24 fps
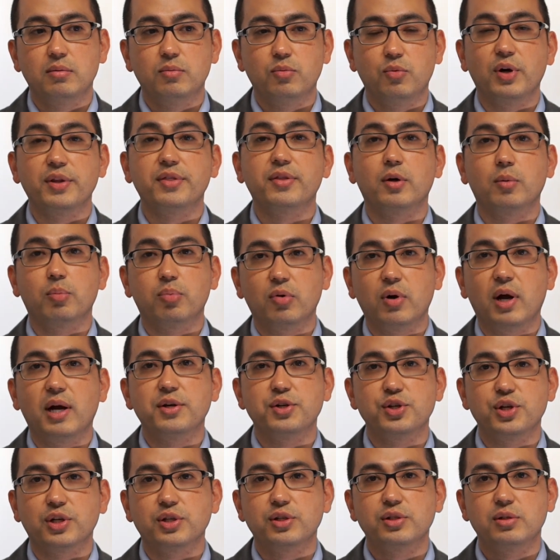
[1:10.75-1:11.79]
what their
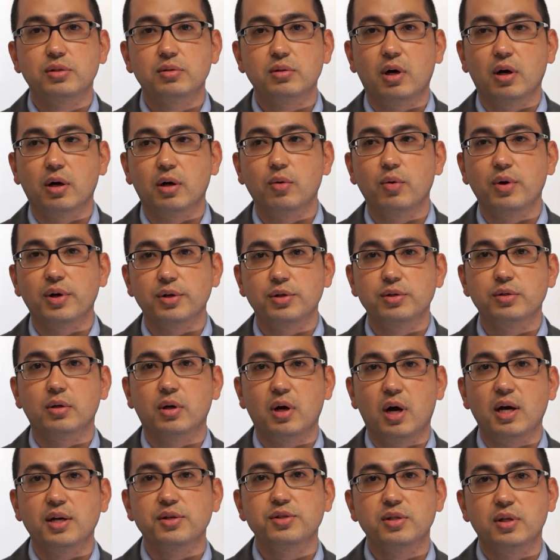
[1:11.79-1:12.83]
projects are going to
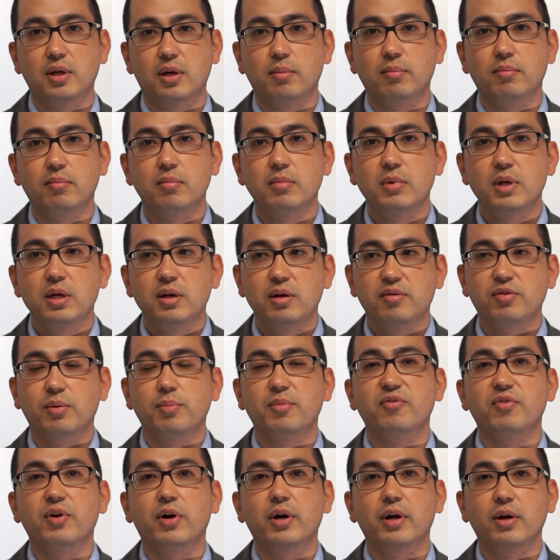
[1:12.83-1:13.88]
cost them from
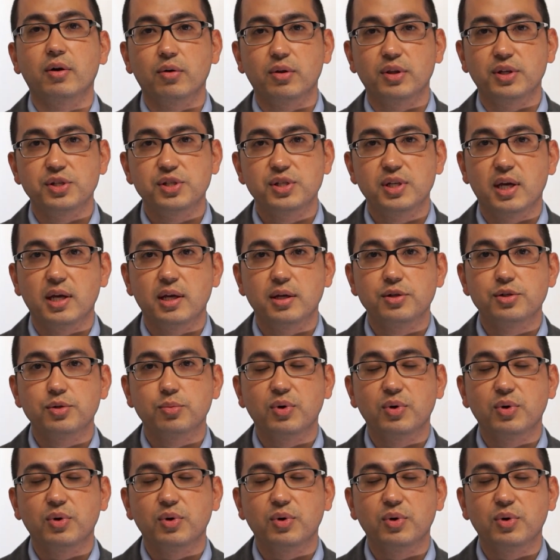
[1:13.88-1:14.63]
a very early stage.